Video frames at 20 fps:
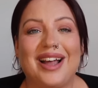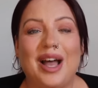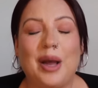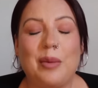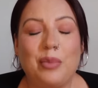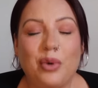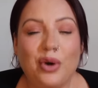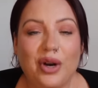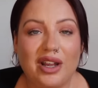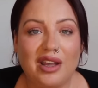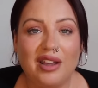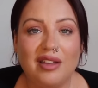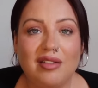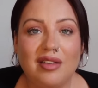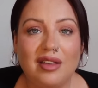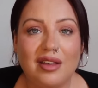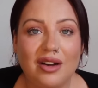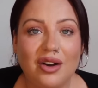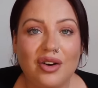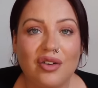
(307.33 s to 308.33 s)
And breathe,
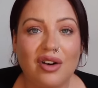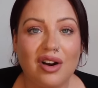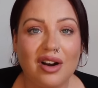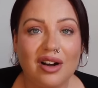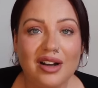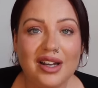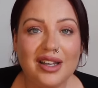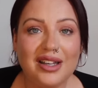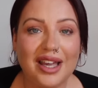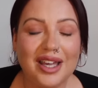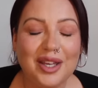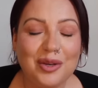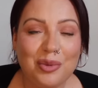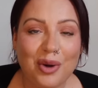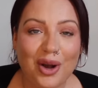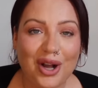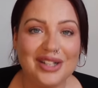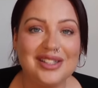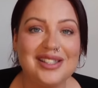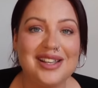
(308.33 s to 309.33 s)
all right, get your
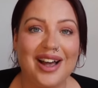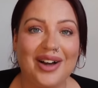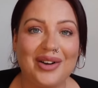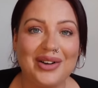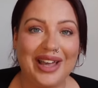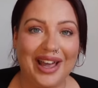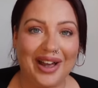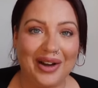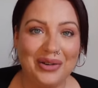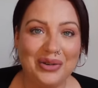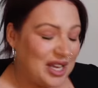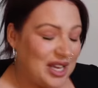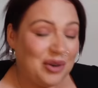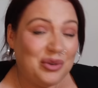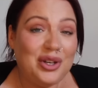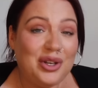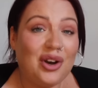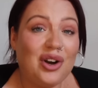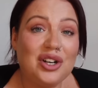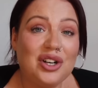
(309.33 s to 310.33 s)
words out, girl.
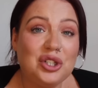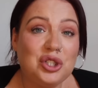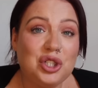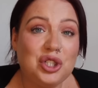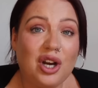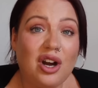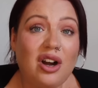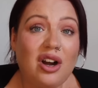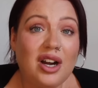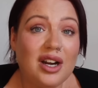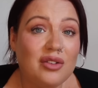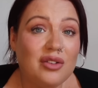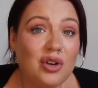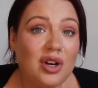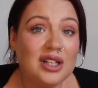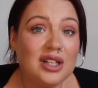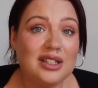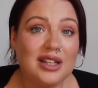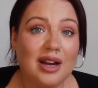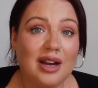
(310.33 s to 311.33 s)
Tell you, I'm shy. I've
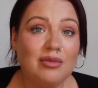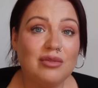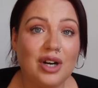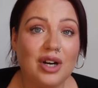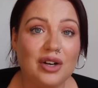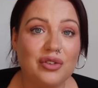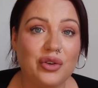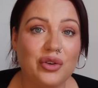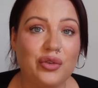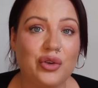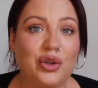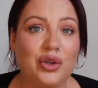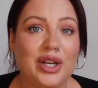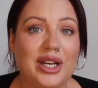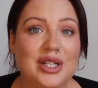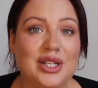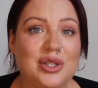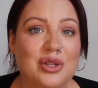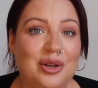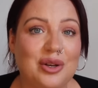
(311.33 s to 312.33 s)
not had the camera out for a few
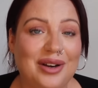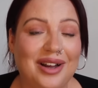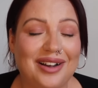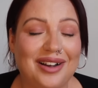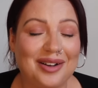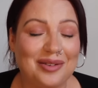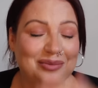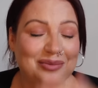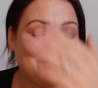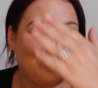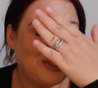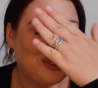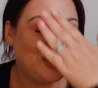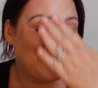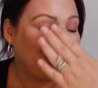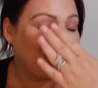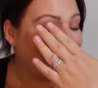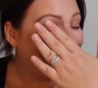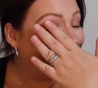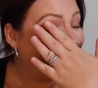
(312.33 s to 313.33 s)
days, so like, I'm
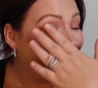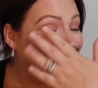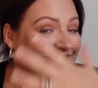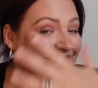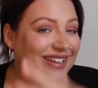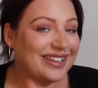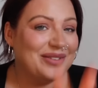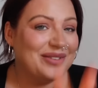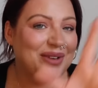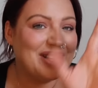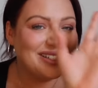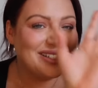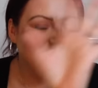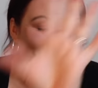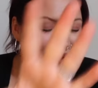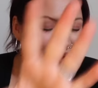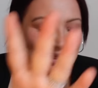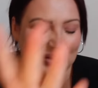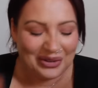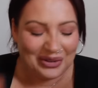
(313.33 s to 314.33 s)
shy. Like,
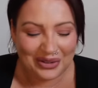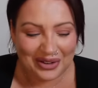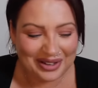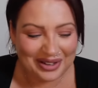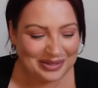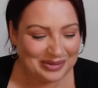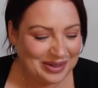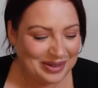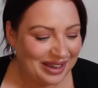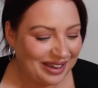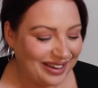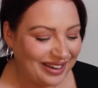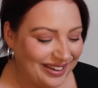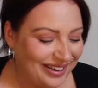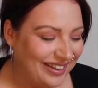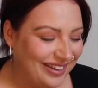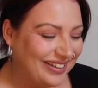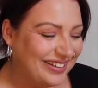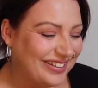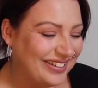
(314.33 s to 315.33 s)
don't look at
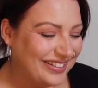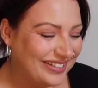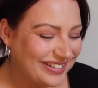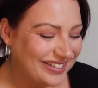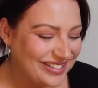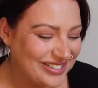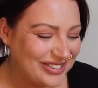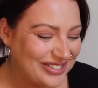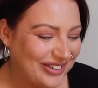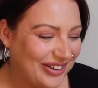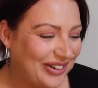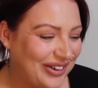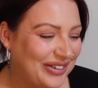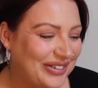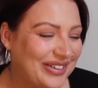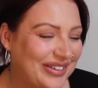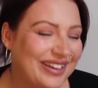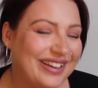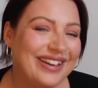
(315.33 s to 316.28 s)
me. So